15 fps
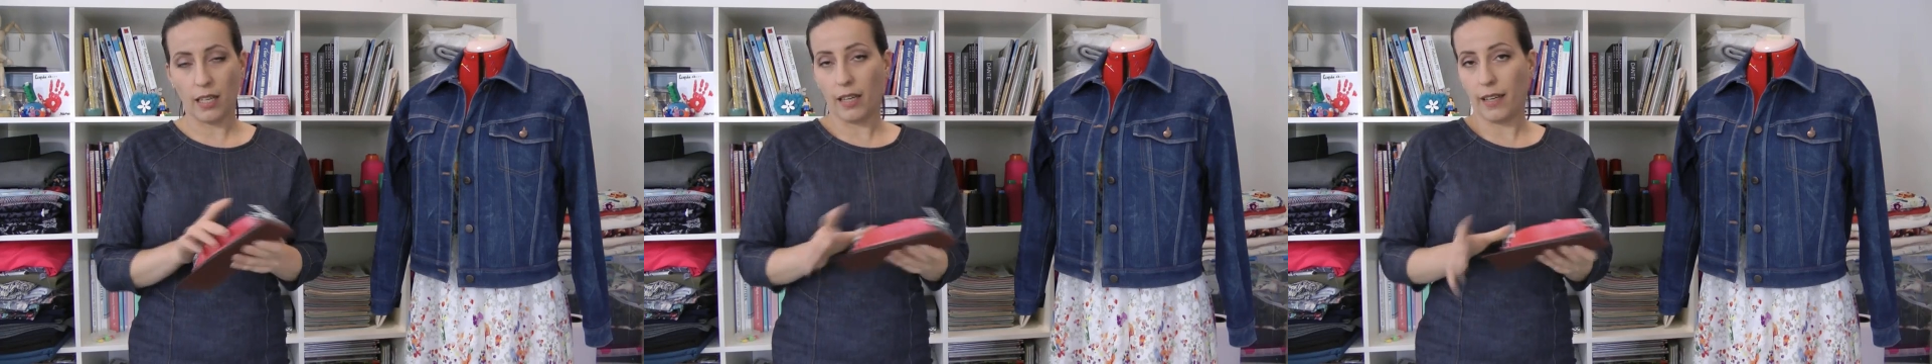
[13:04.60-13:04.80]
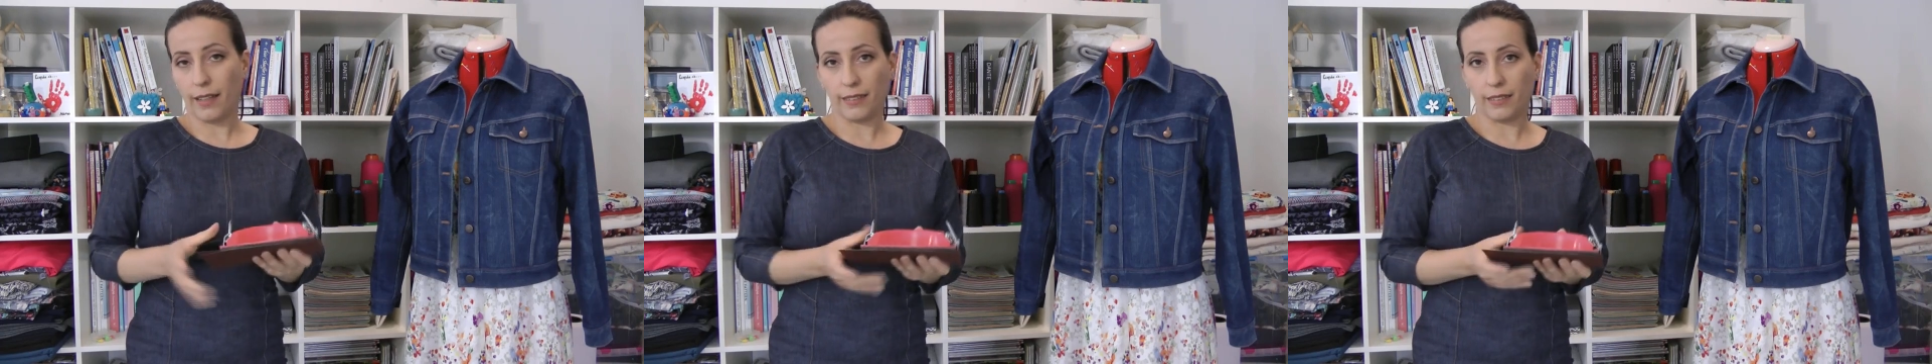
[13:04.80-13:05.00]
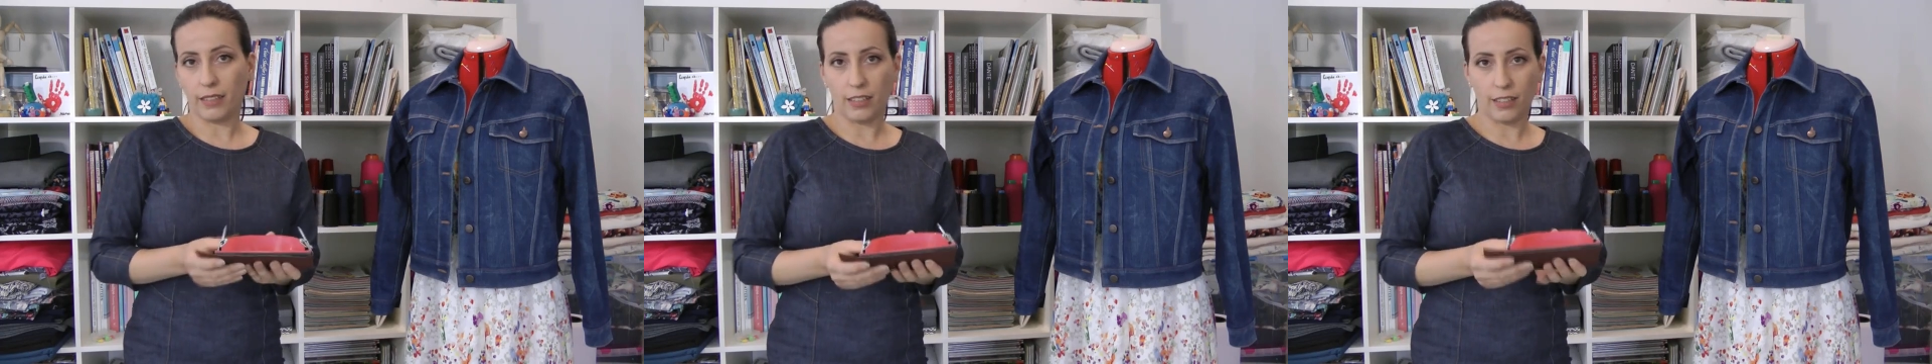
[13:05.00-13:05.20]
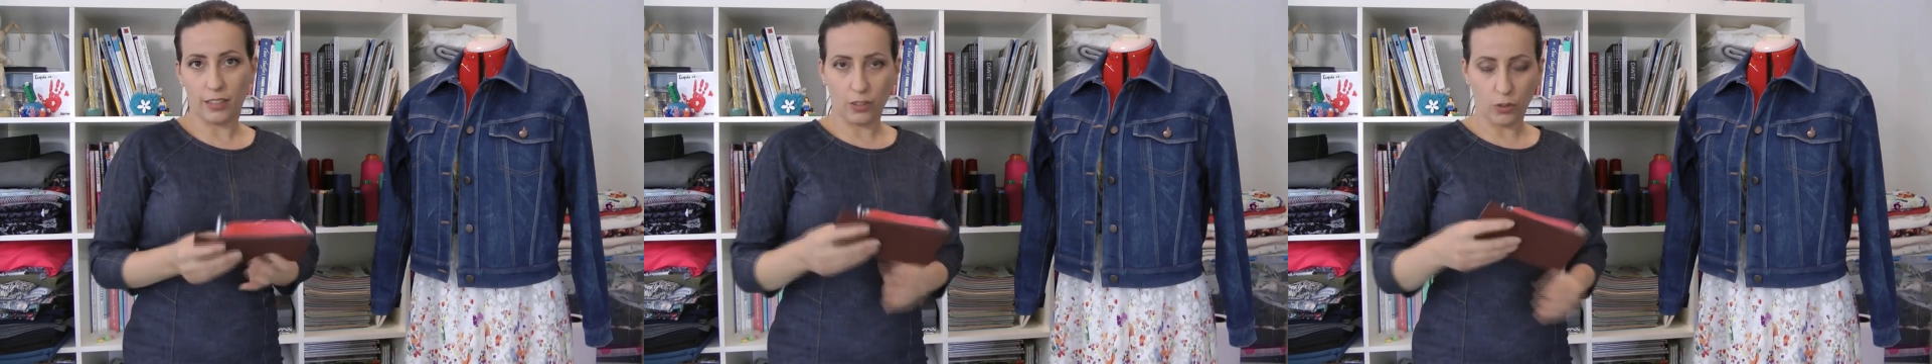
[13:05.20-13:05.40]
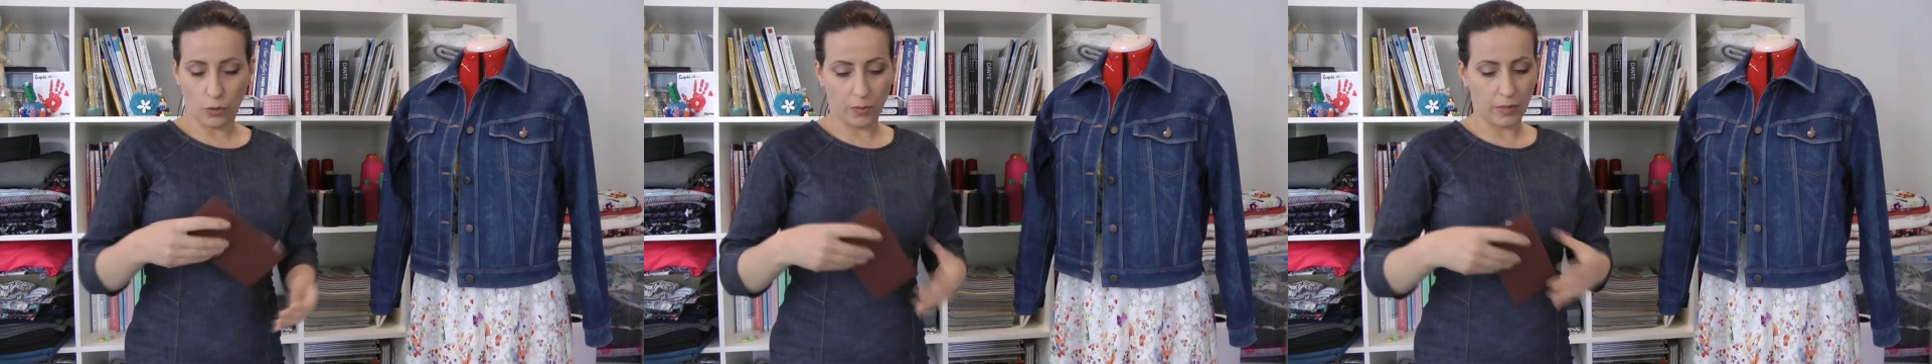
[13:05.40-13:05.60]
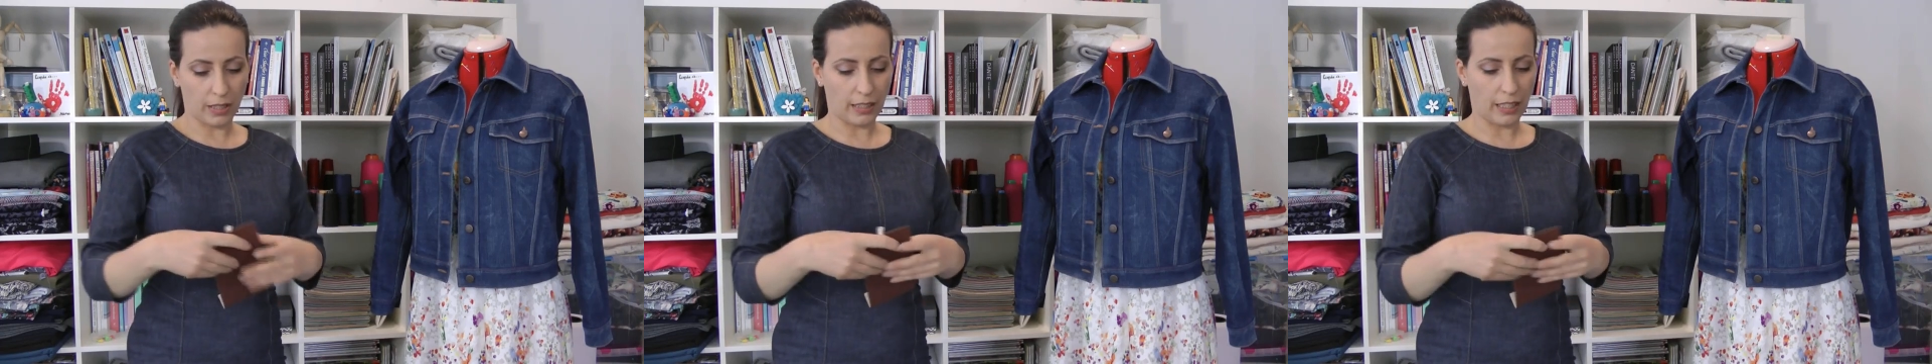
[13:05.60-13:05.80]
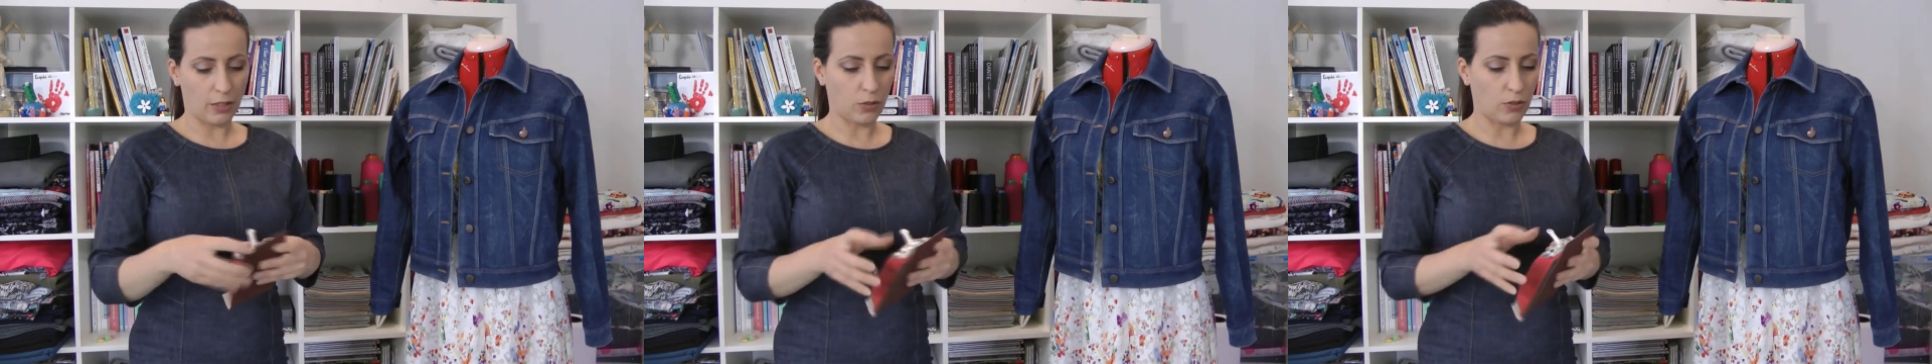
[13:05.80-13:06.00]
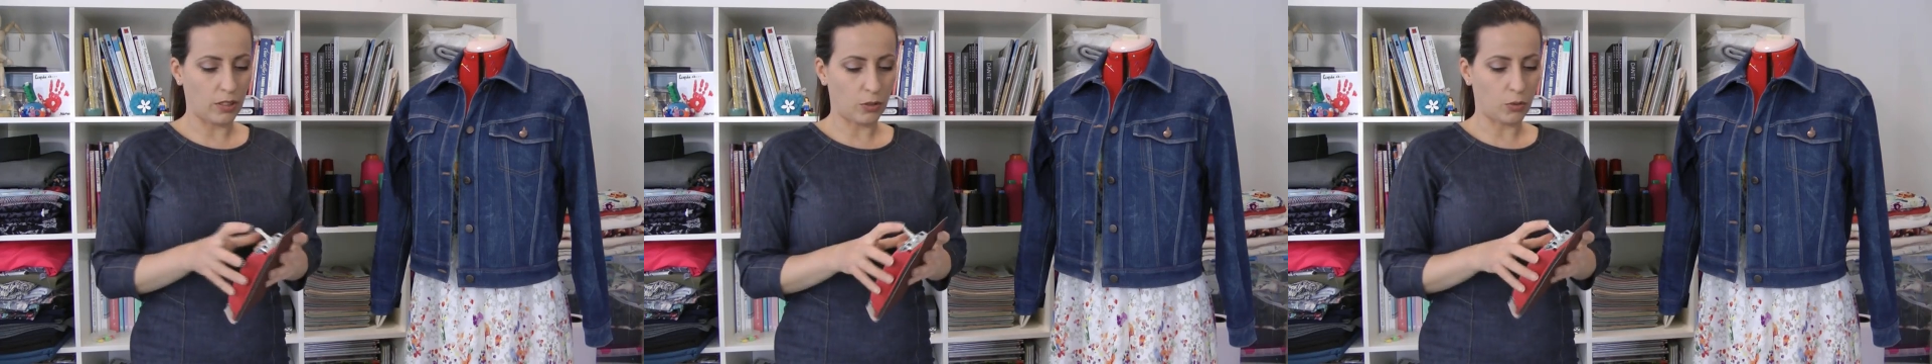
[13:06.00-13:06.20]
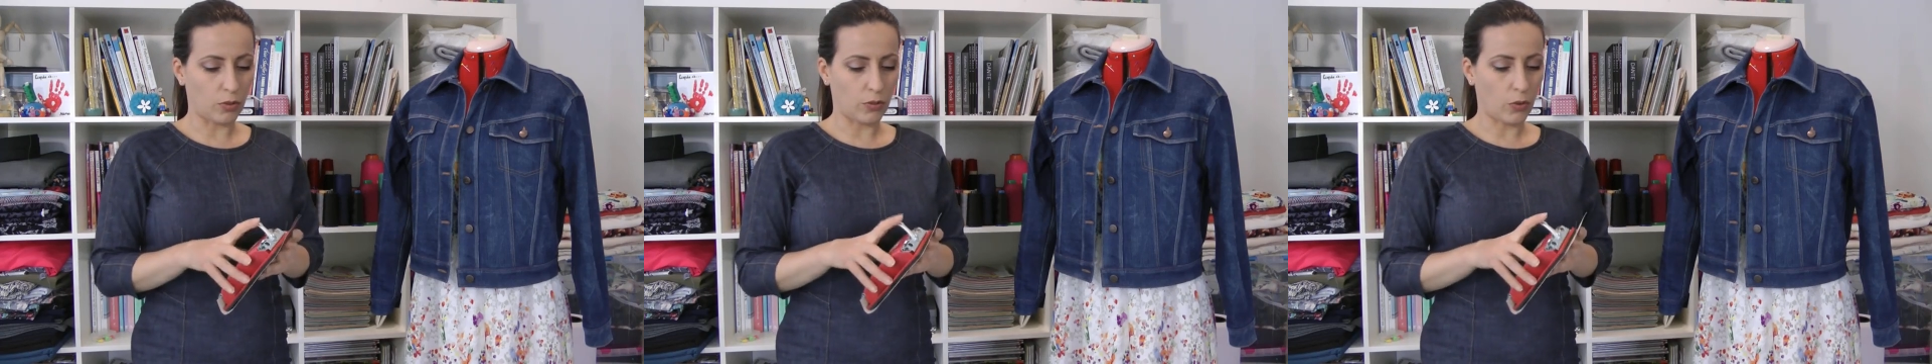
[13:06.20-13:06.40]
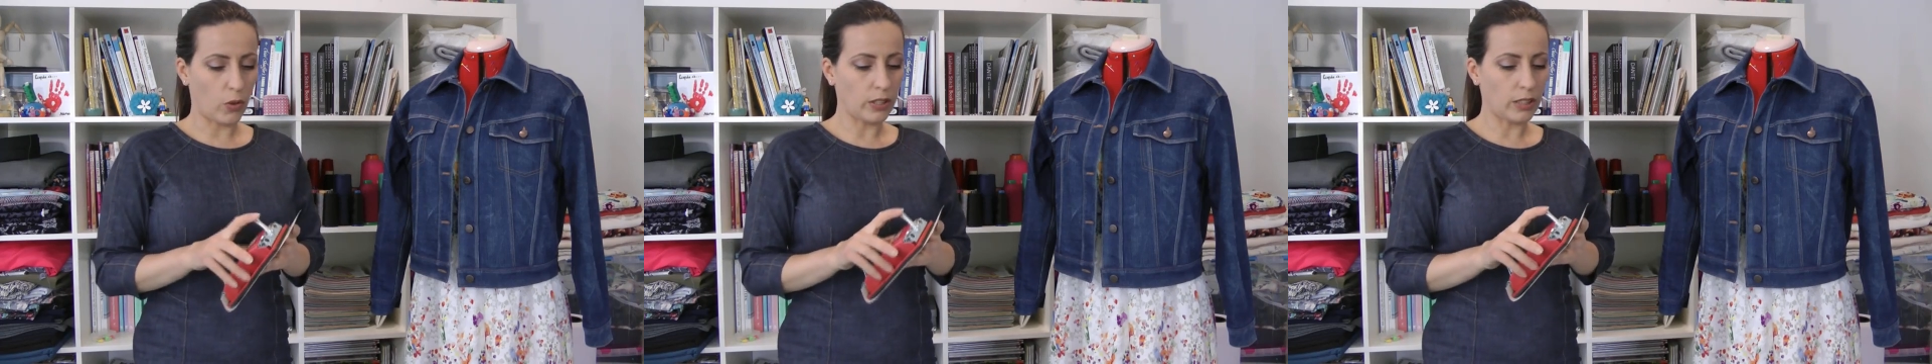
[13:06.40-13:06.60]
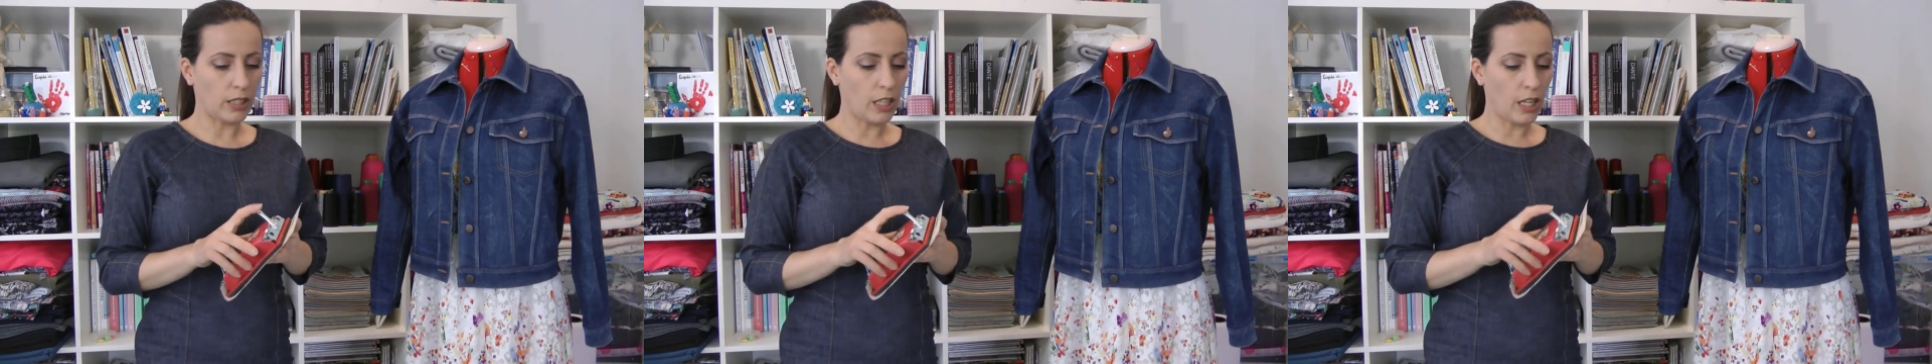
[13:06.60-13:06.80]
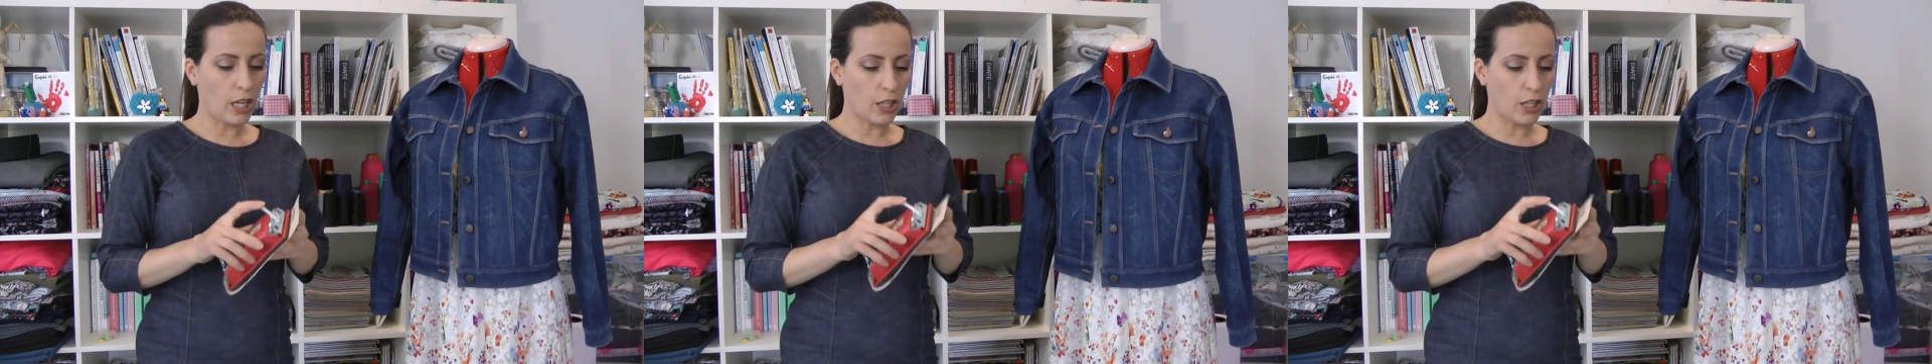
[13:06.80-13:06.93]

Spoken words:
and this is something that you need to avoid.